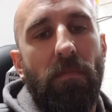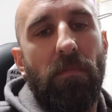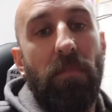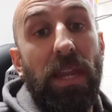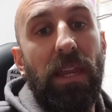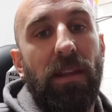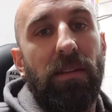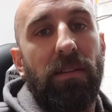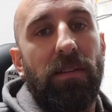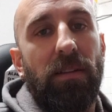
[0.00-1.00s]
Me.
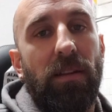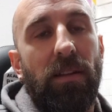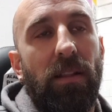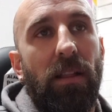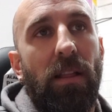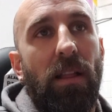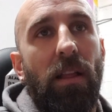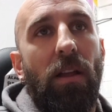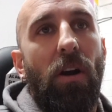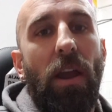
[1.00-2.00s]

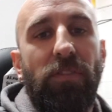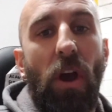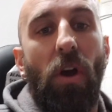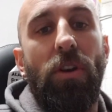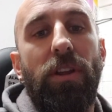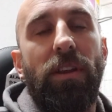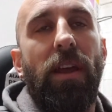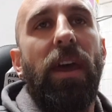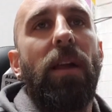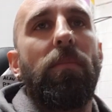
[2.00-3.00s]
I have to own it,
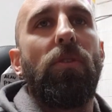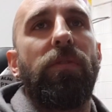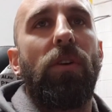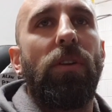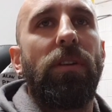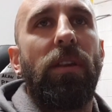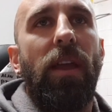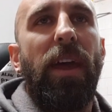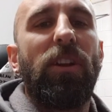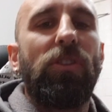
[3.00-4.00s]
and I move on,
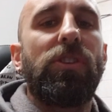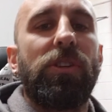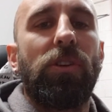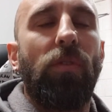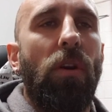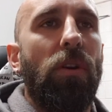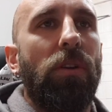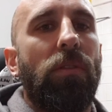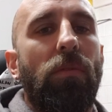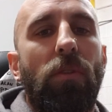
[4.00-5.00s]
and I use it to grow.
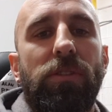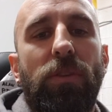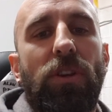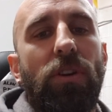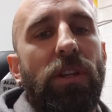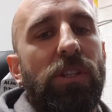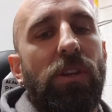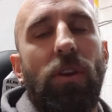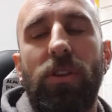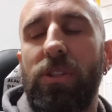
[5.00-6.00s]
Whereas when you've got an
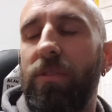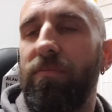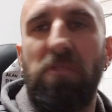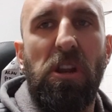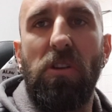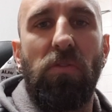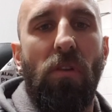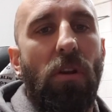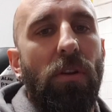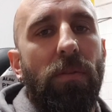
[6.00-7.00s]
excuse, you don't
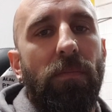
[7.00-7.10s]
grow.